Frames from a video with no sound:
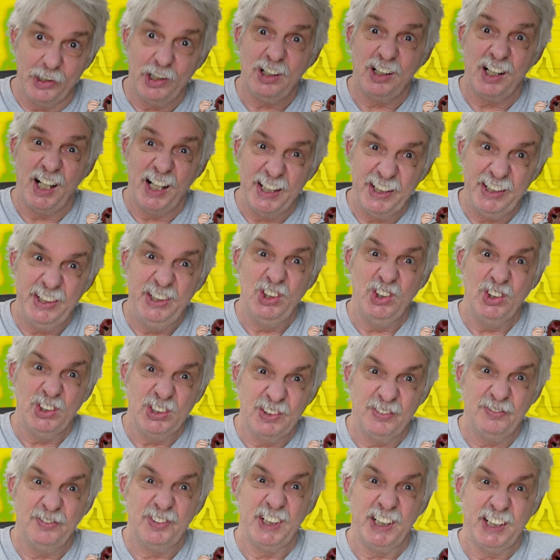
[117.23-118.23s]
their
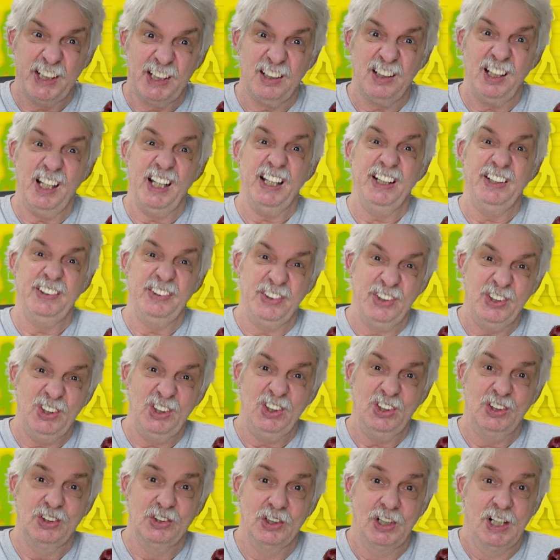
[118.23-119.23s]
IQs have declined
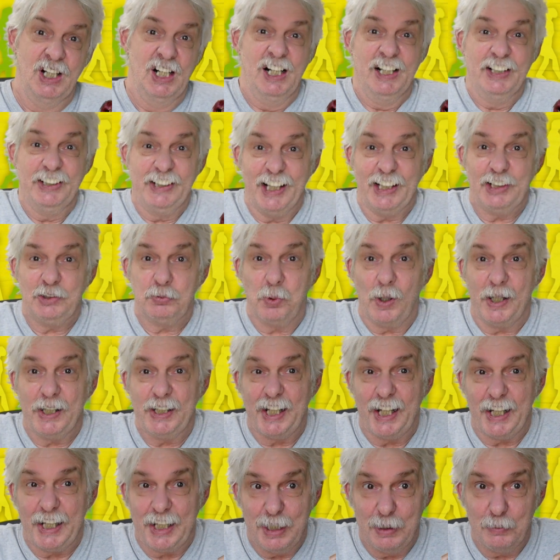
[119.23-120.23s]
too. That's
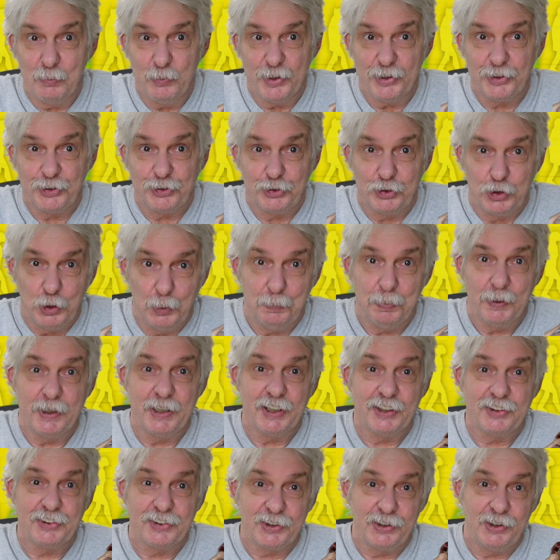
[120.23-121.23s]
why they come with
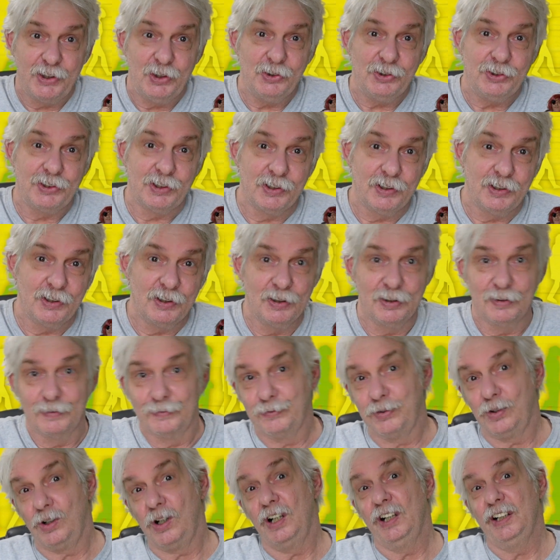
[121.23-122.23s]
stupid excuses
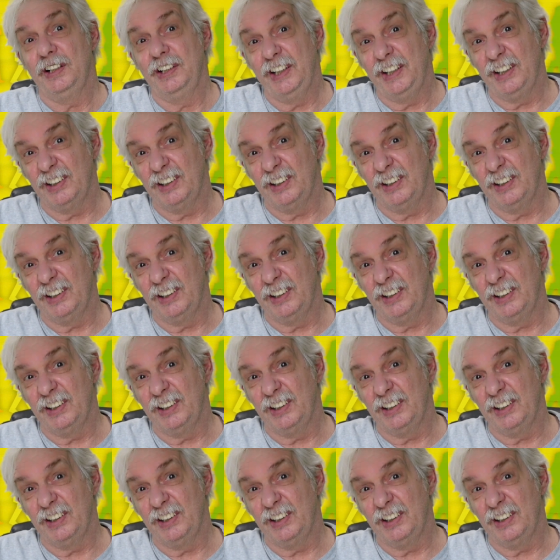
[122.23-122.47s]
for our